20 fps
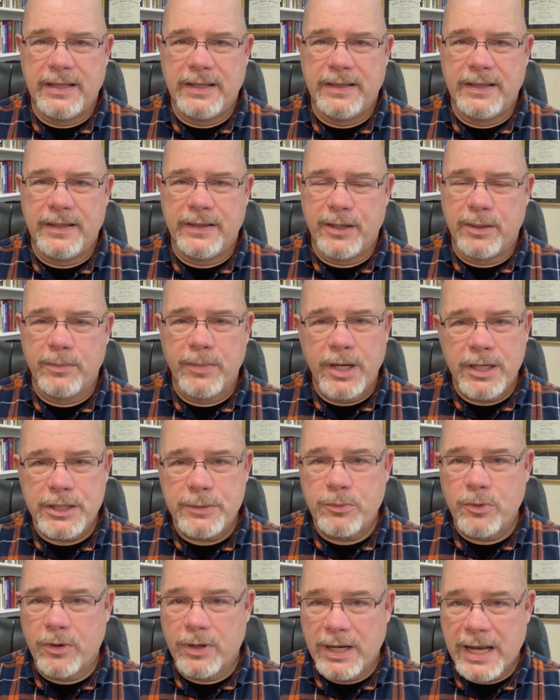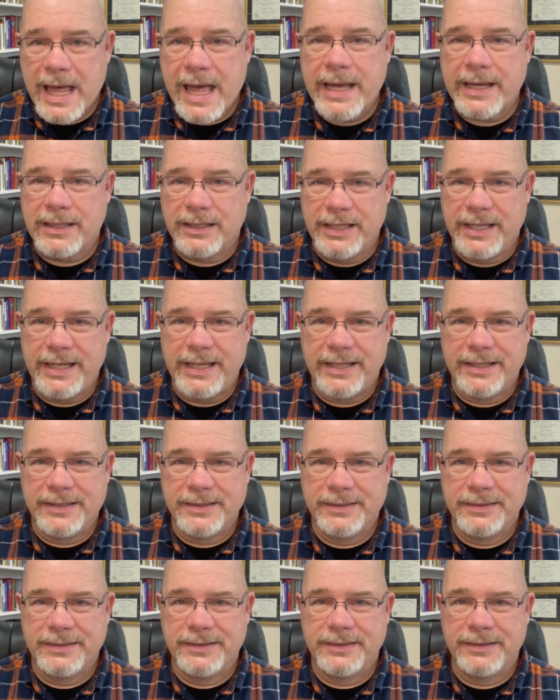then they're much more likely
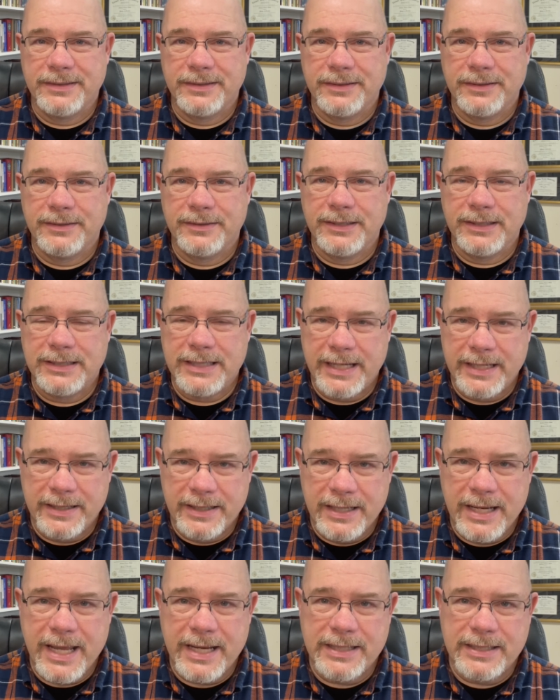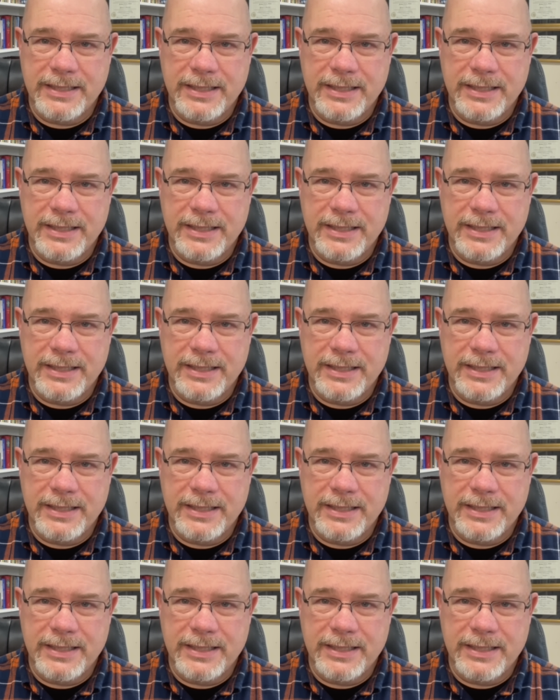to take the next